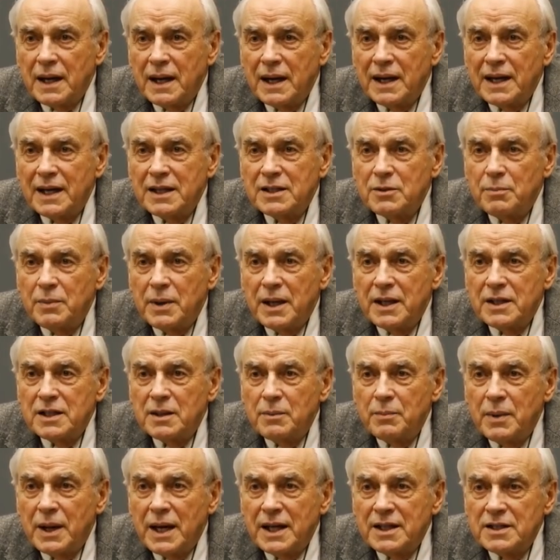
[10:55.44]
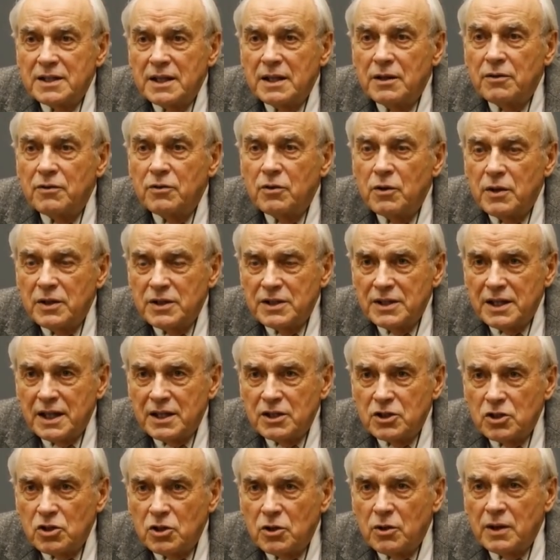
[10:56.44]
It's been debated for a
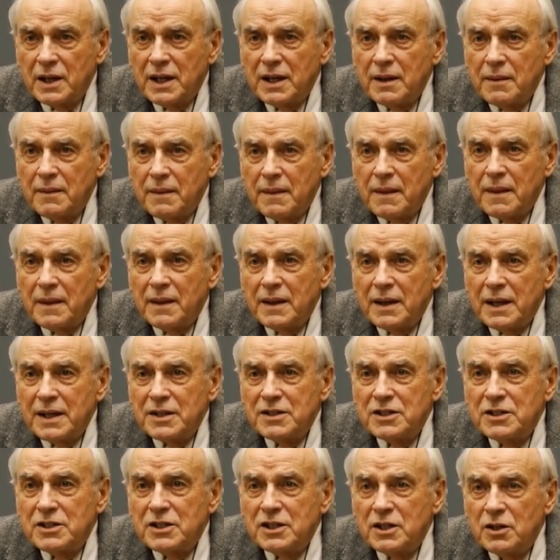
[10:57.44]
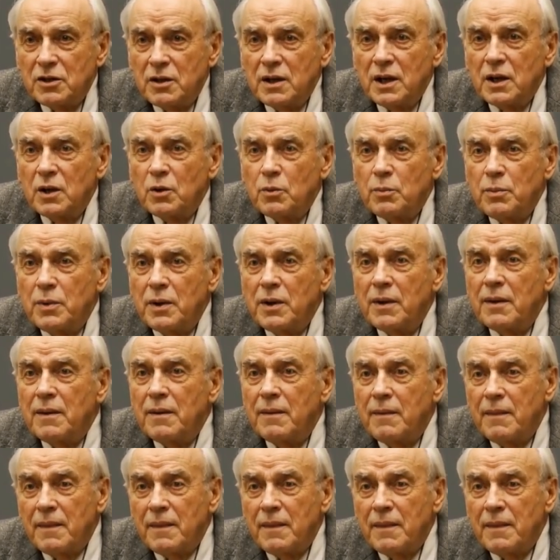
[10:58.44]
century. It's still open.